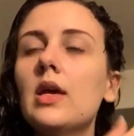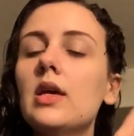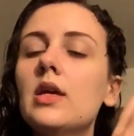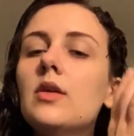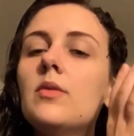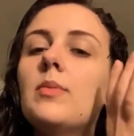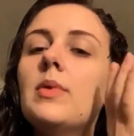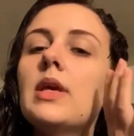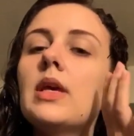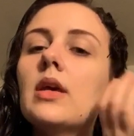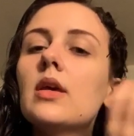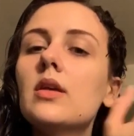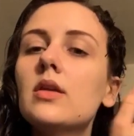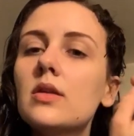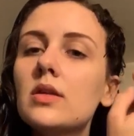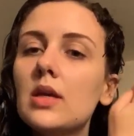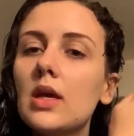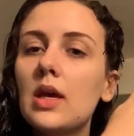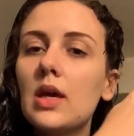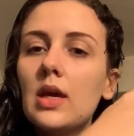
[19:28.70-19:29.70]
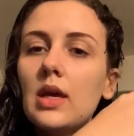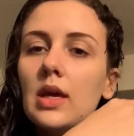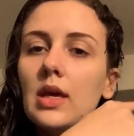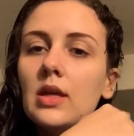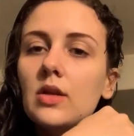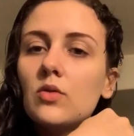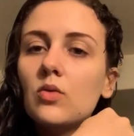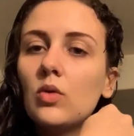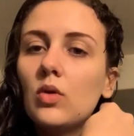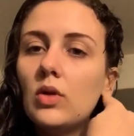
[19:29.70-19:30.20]
is because
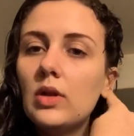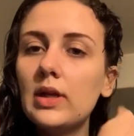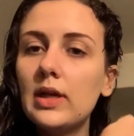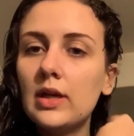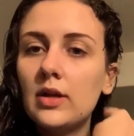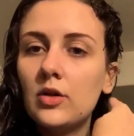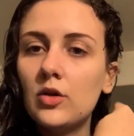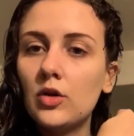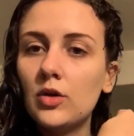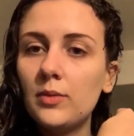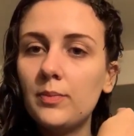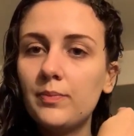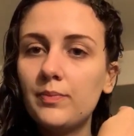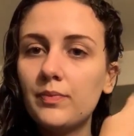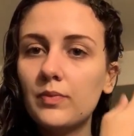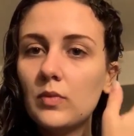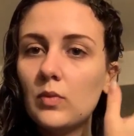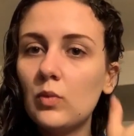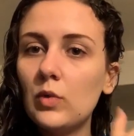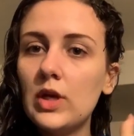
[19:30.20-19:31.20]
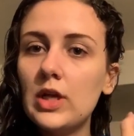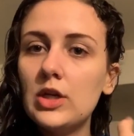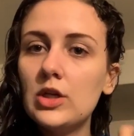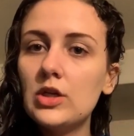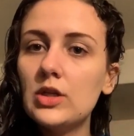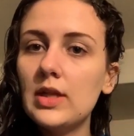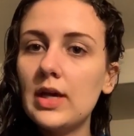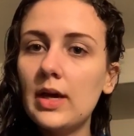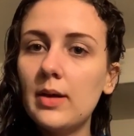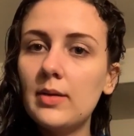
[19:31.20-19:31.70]
it's rolled under,
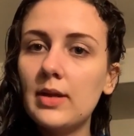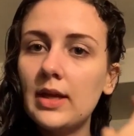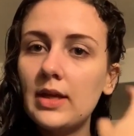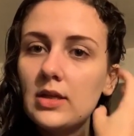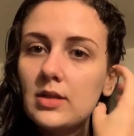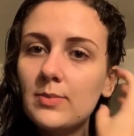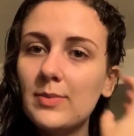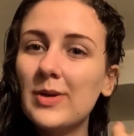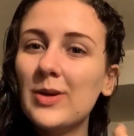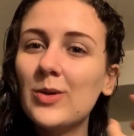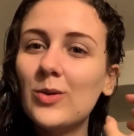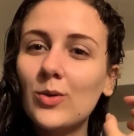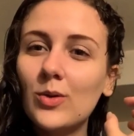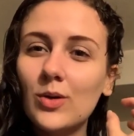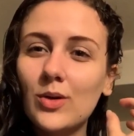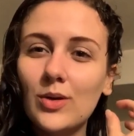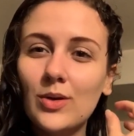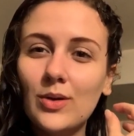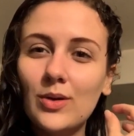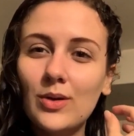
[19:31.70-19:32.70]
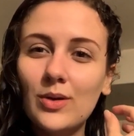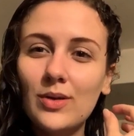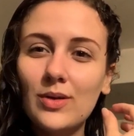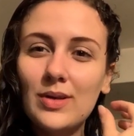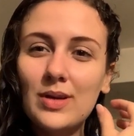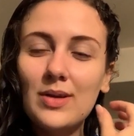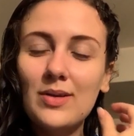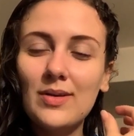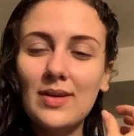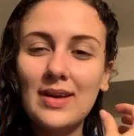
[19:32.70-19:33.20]
which that nice barrel curl
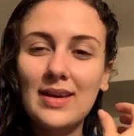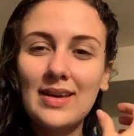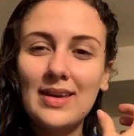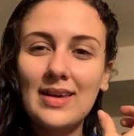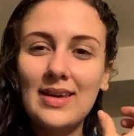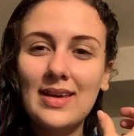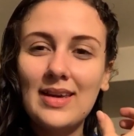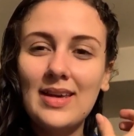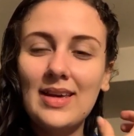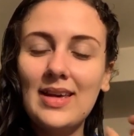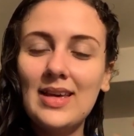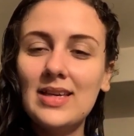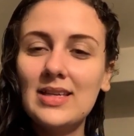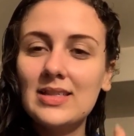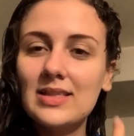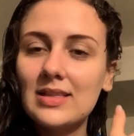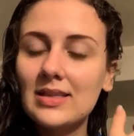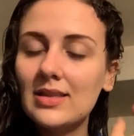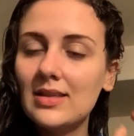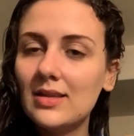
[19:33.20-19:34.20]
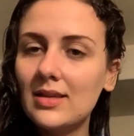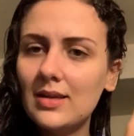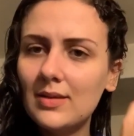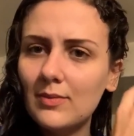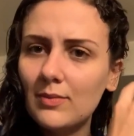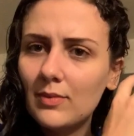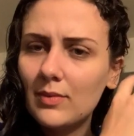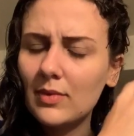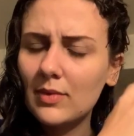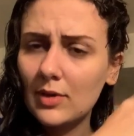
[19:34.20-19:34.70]
that you can get is
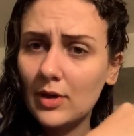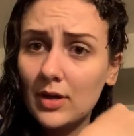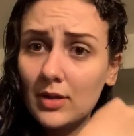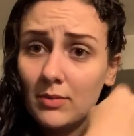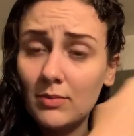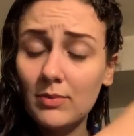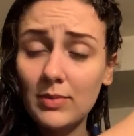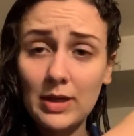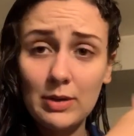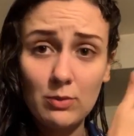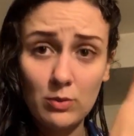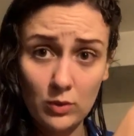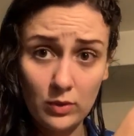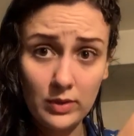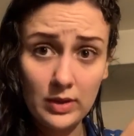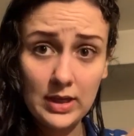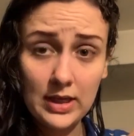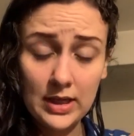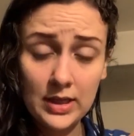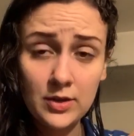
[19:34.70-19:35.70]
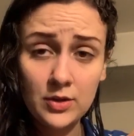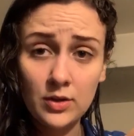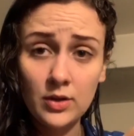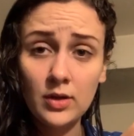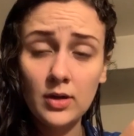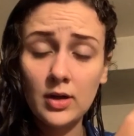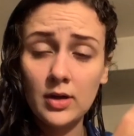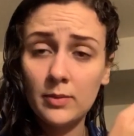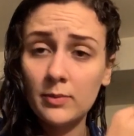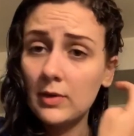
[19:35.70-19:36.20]
gotten by rolling
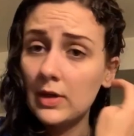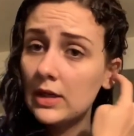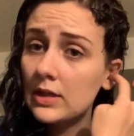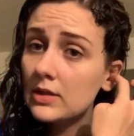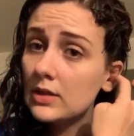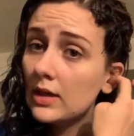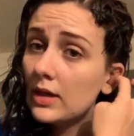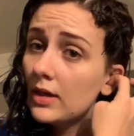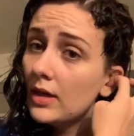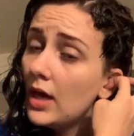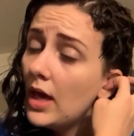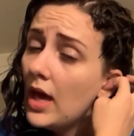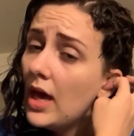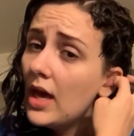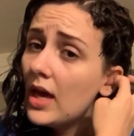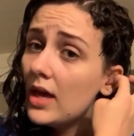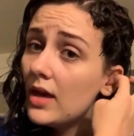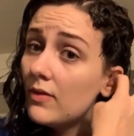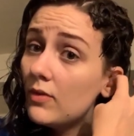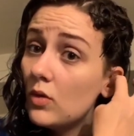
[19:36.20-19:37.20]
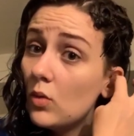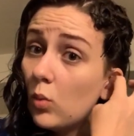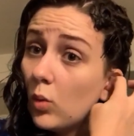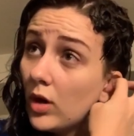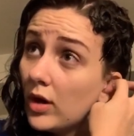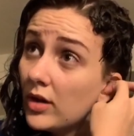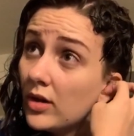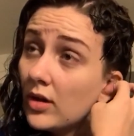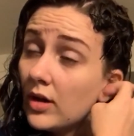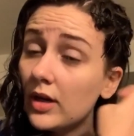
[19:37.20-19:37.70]
under, obviously. If you
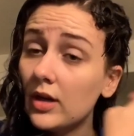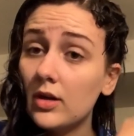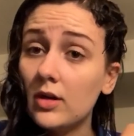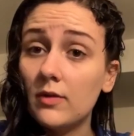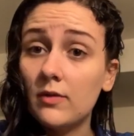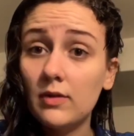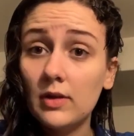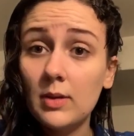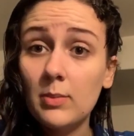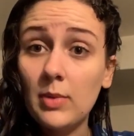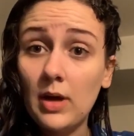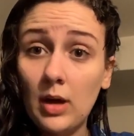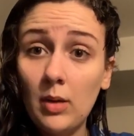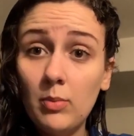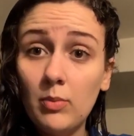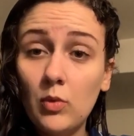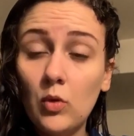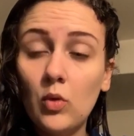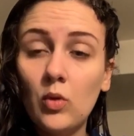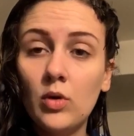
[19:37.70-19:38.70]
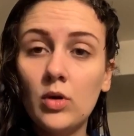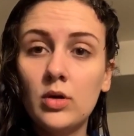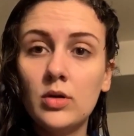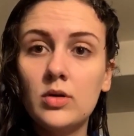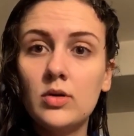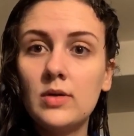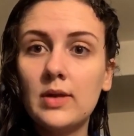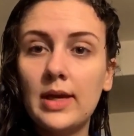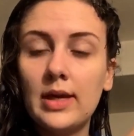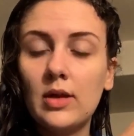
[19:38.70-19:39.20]
want your hair to flip up or
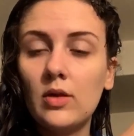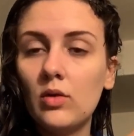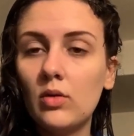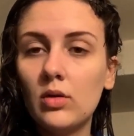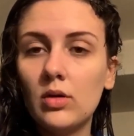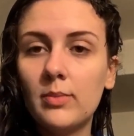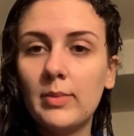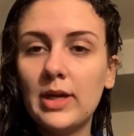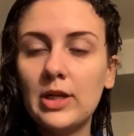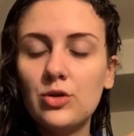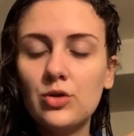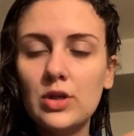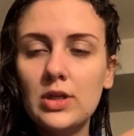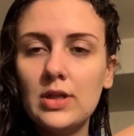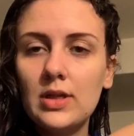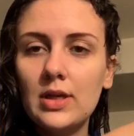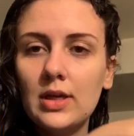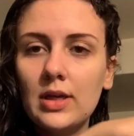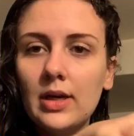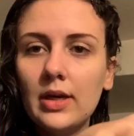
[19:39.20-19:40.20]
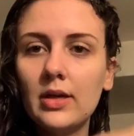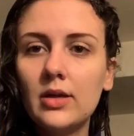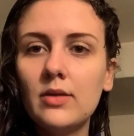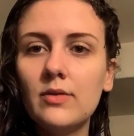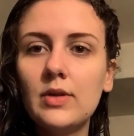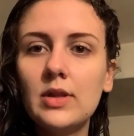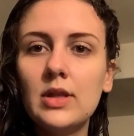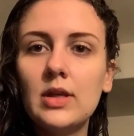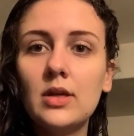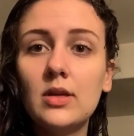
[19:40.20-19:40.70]
do like a Laura Petrie thing
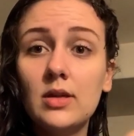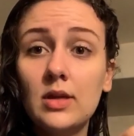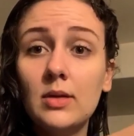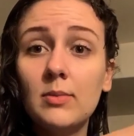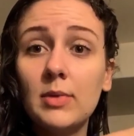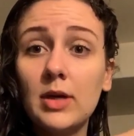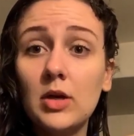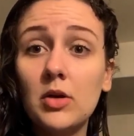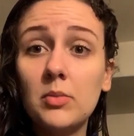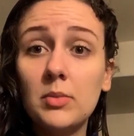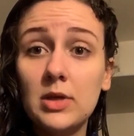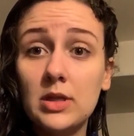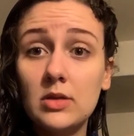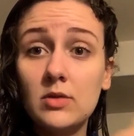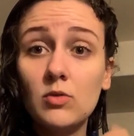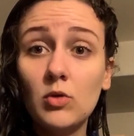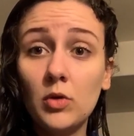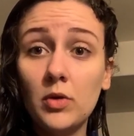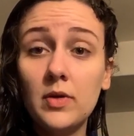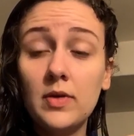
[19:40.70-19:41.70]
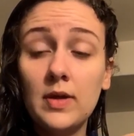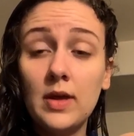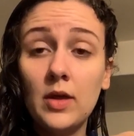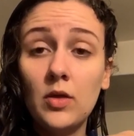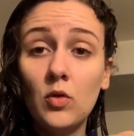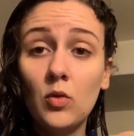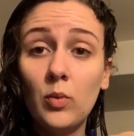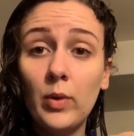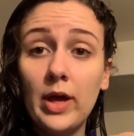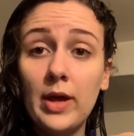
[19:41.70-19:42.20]
kind of a thing, then by all means roll it the
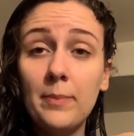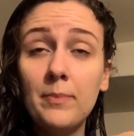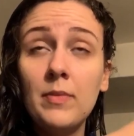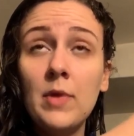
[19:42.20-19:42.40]
other way.